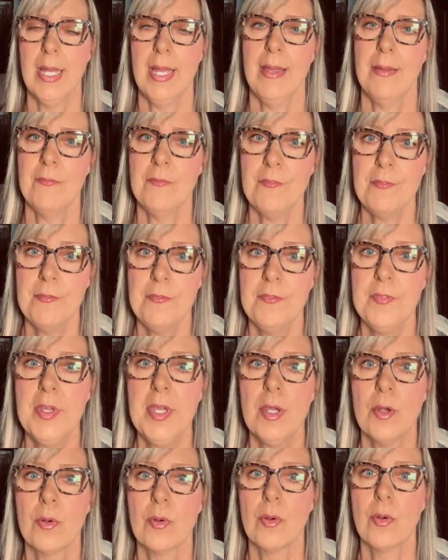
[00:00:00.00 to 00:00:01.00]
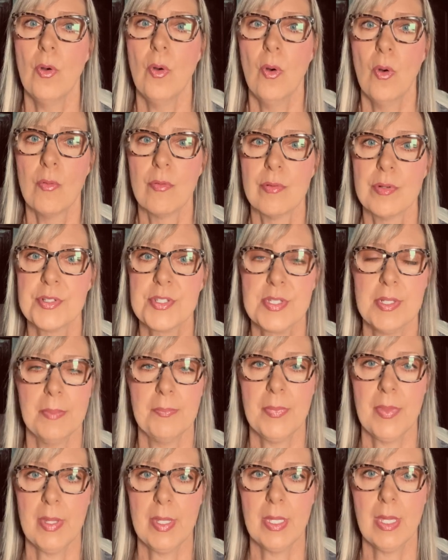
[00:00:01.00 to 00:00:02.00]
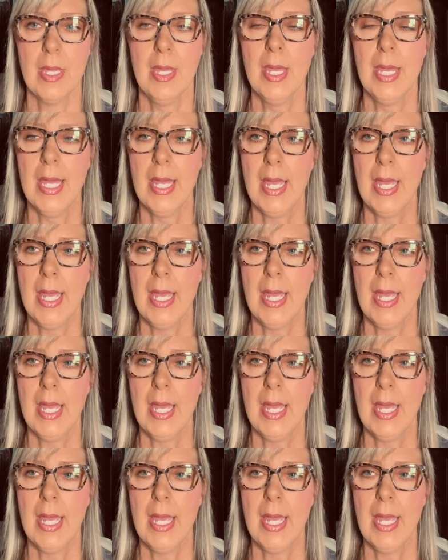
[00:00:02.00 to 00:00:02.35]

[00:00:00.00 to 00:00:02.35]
and fear over something.